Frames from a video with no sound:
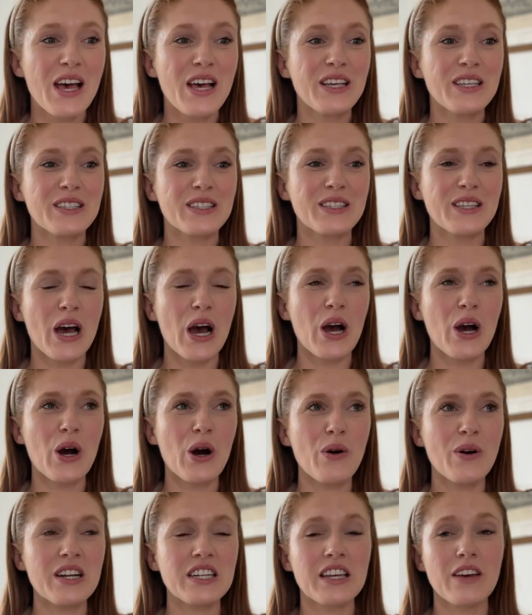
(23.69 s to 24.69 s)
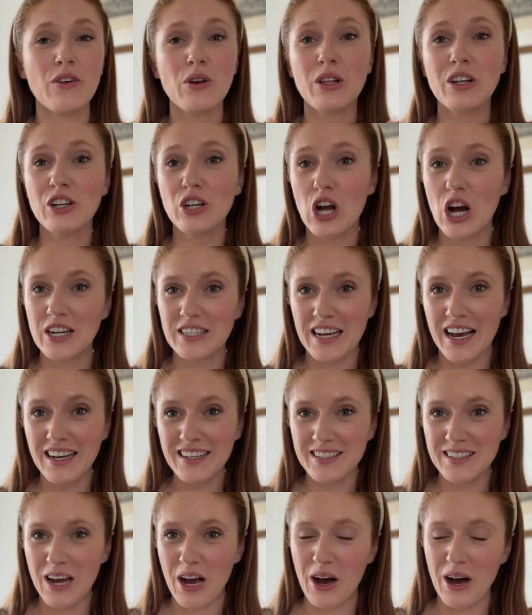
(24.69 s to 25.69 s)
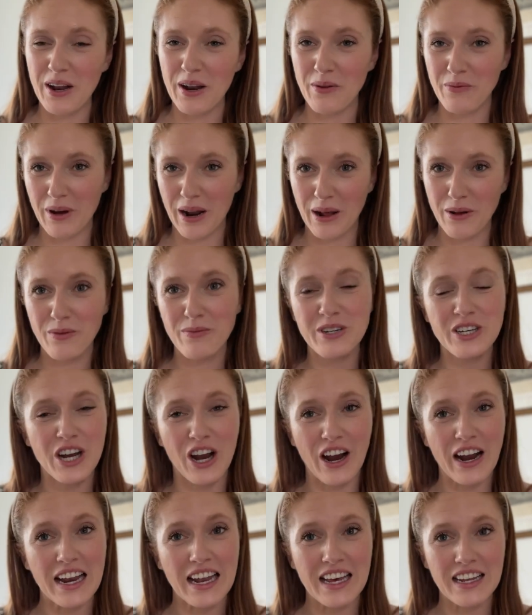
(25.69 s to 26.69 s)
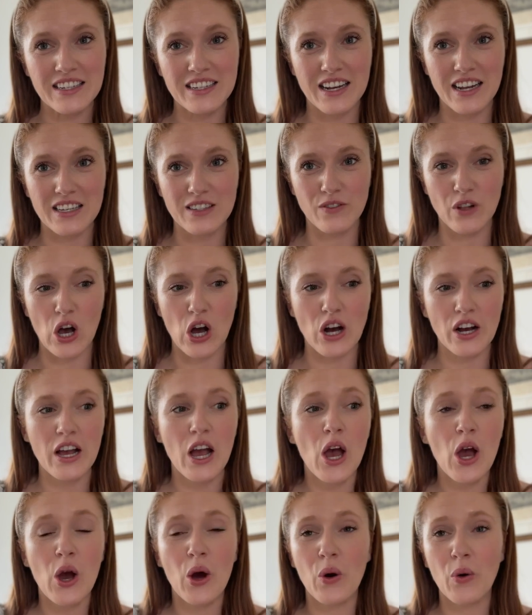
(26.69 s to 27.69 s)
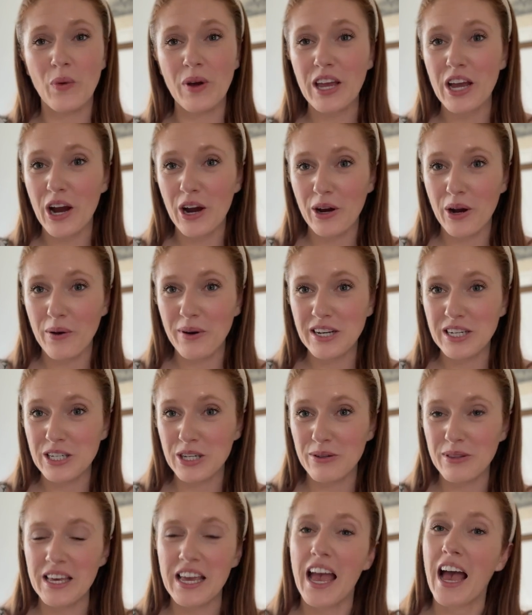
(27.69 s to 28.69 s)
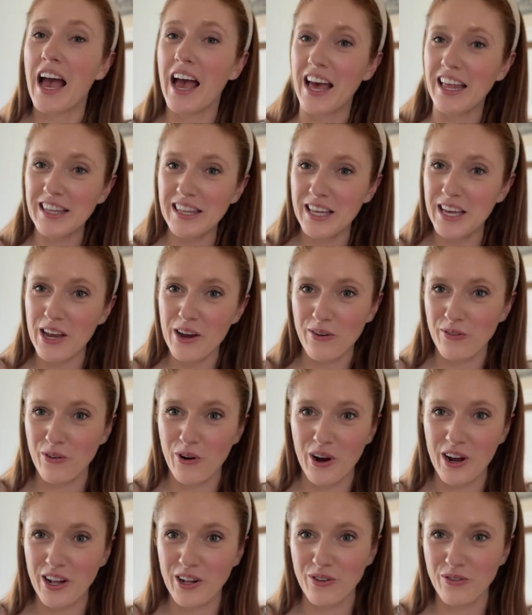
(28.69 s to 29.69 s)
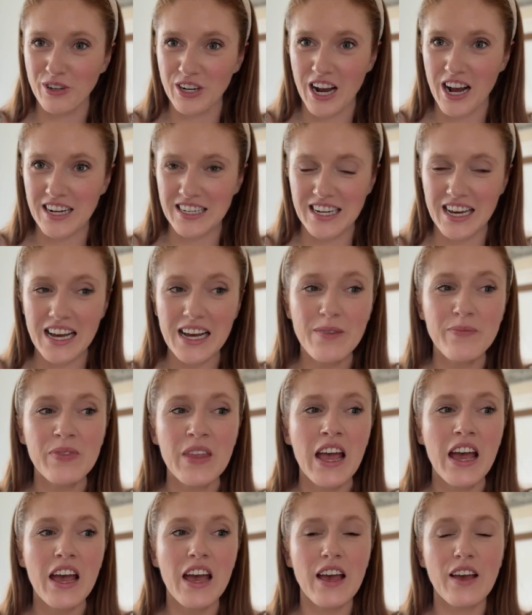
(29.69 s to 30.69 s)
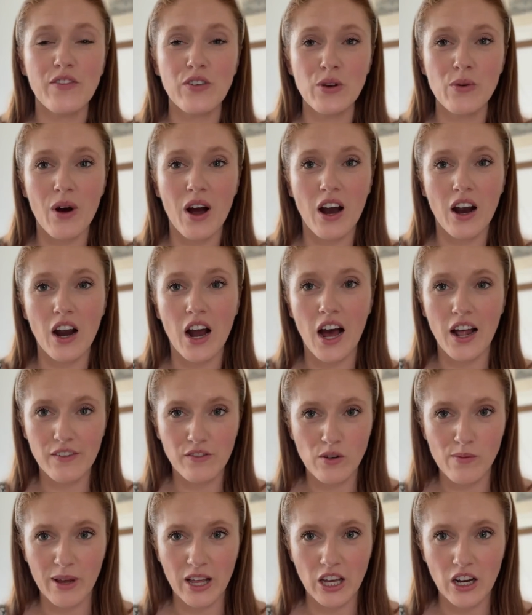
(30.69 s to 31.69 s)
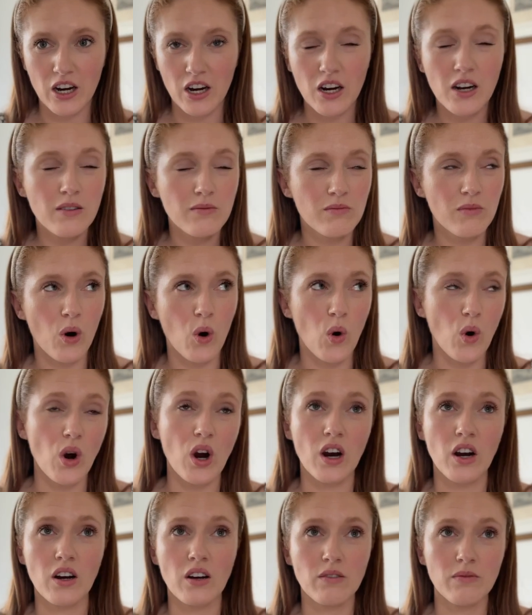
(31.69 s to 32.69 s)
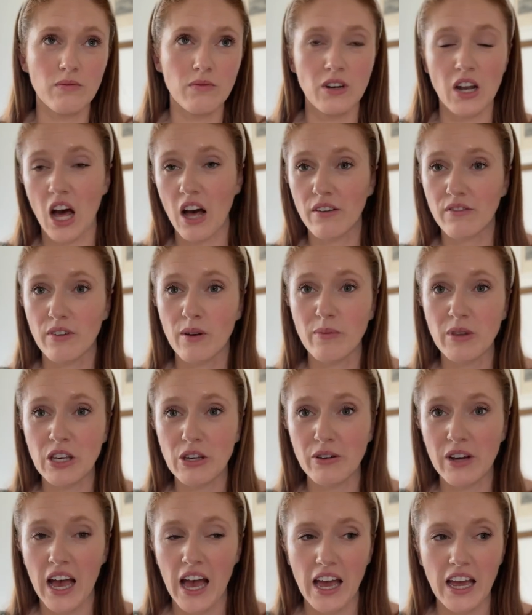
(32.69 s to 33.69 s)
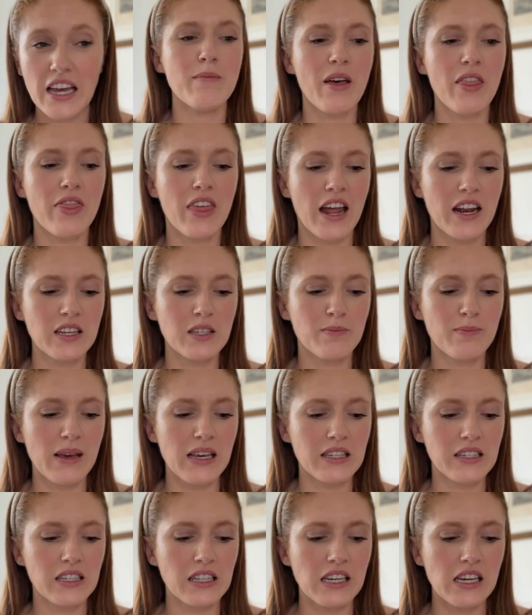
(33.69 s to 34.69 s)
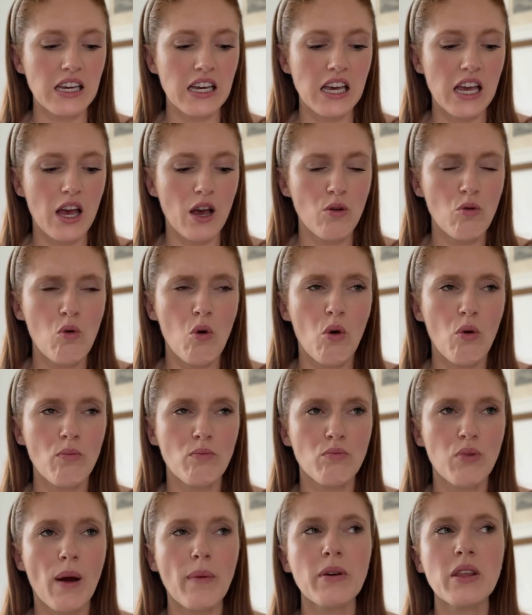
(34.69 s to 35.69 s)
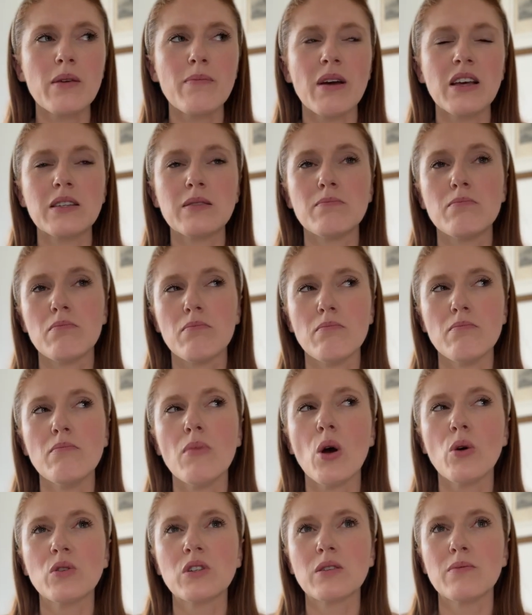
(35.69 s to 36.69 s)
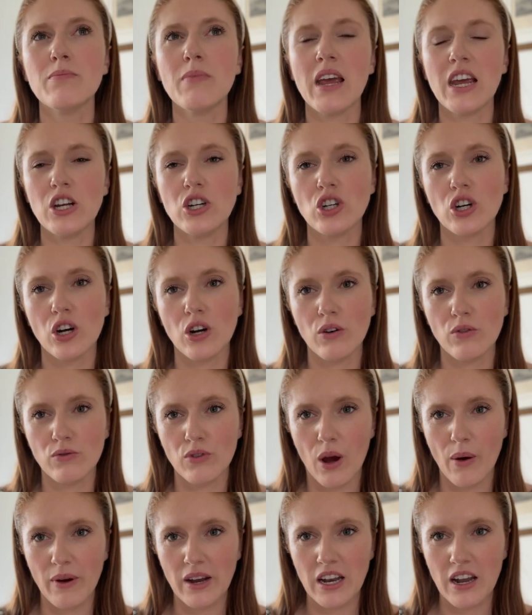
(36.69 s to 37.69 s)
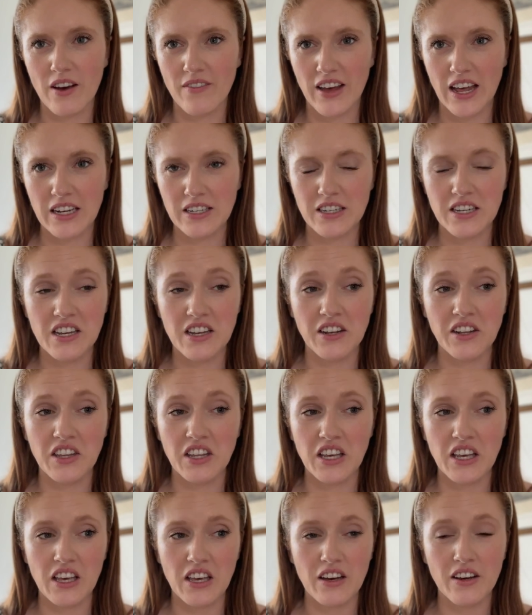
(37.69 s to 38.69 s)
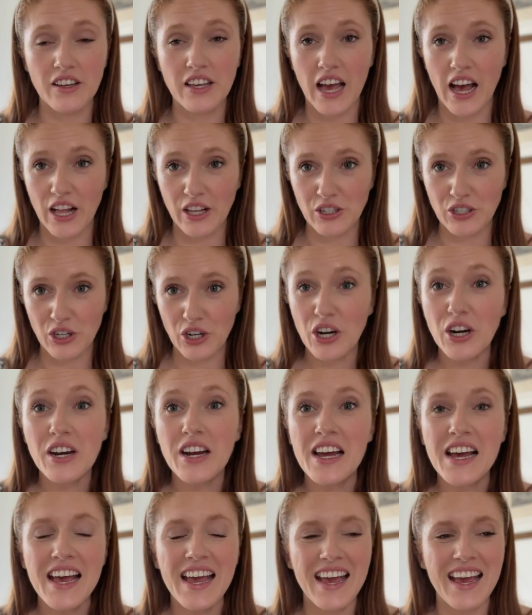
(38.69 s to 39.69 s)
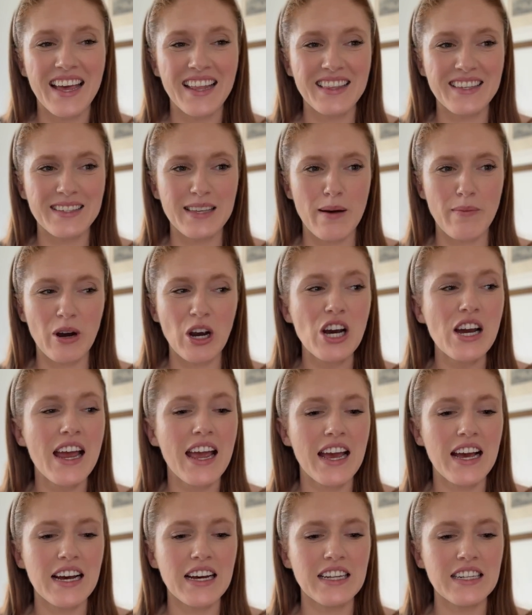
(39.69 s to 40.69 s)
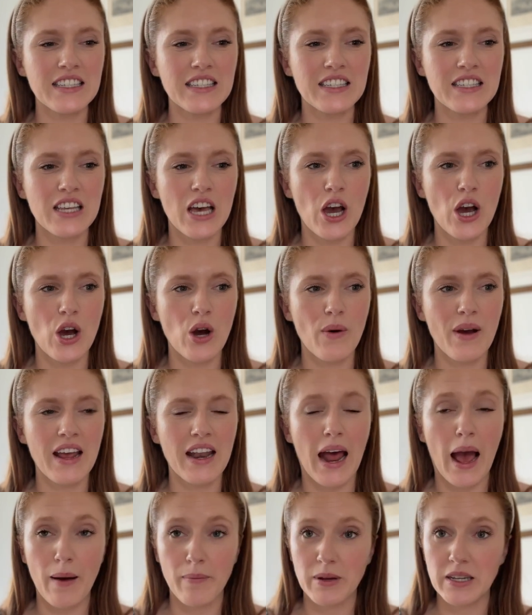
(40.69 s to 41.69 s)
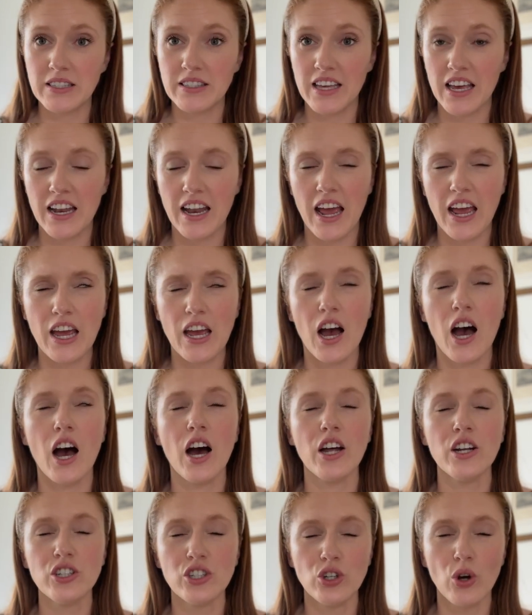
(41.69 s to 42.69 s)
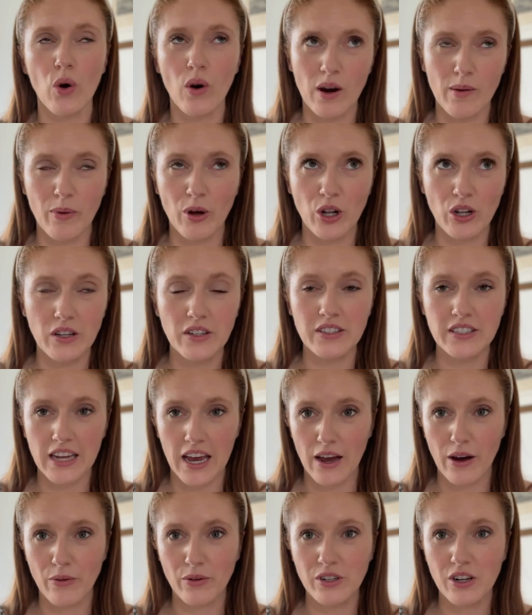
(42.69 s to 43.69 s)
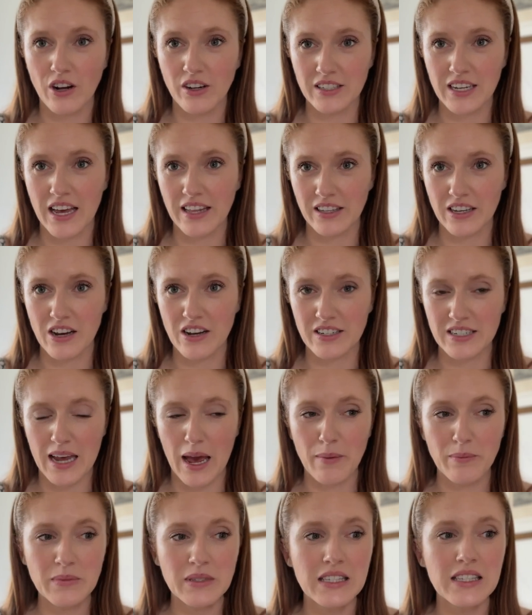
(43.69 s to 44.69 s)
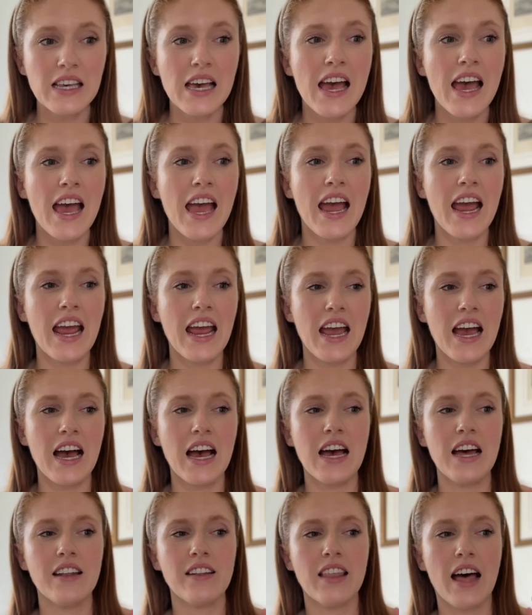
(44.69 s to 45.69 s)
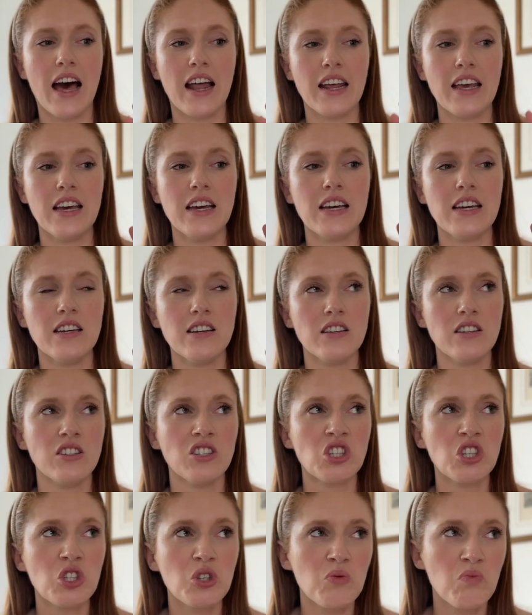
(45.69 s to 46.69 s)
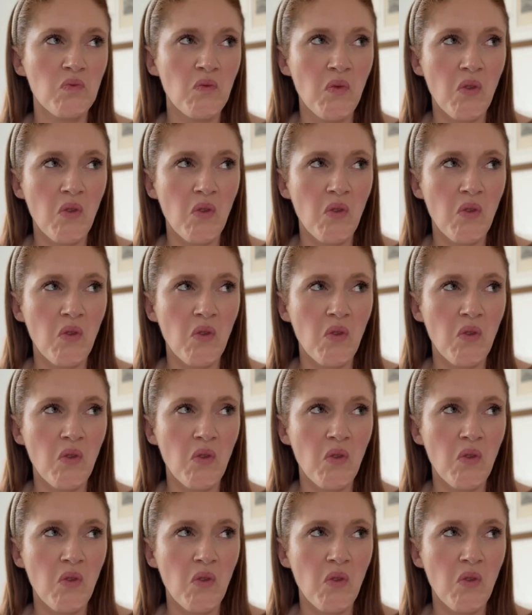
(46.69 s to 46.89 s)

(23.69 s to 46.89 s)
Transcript: So to give you a little context on what I will be sharing in today's vlog, we are going to the Henley Royal Regatta. If you are unfamiliar or not from the UK, that is basically probably the most major rowing event in the calendar in the summer. And so it happens in a adorable town called Henley-on-Thames. And that is